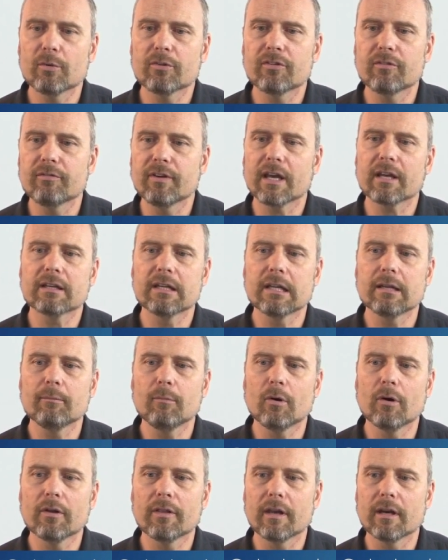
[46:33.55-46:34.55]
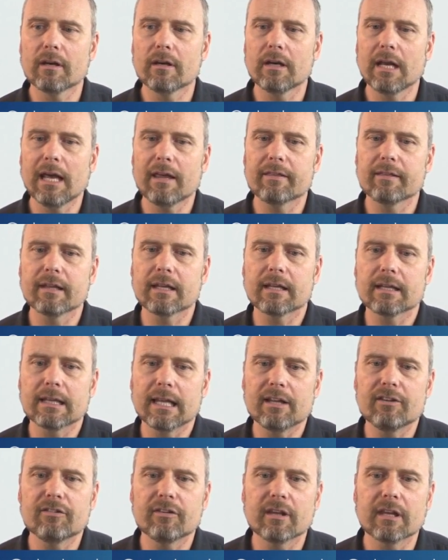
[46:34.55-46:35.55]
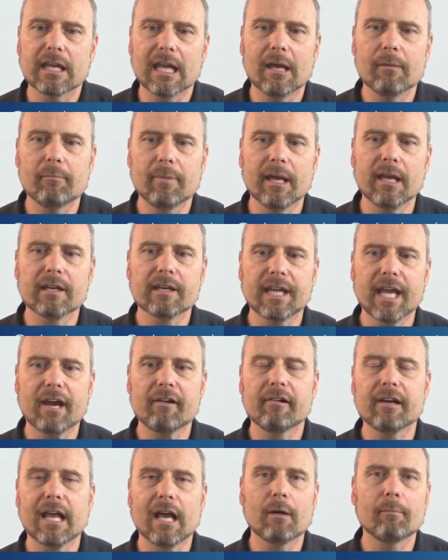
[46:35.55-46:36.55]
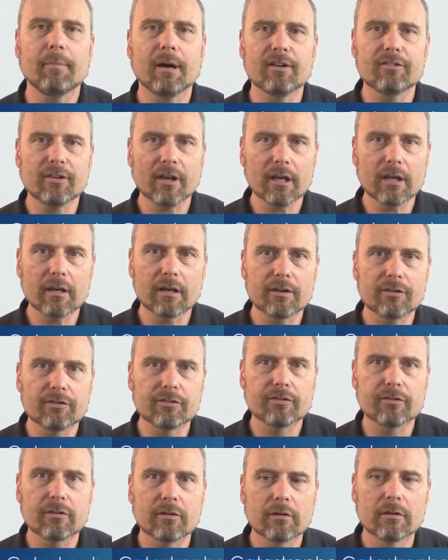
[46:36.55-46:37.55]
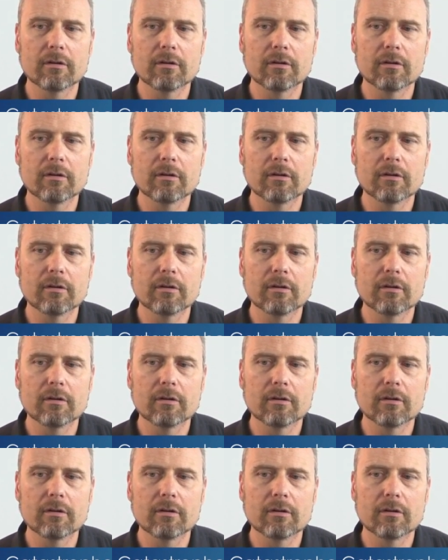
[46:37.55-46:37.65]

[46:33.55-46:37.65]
was in fact little more than an ethnic cleansing campaign carried out by Zionists.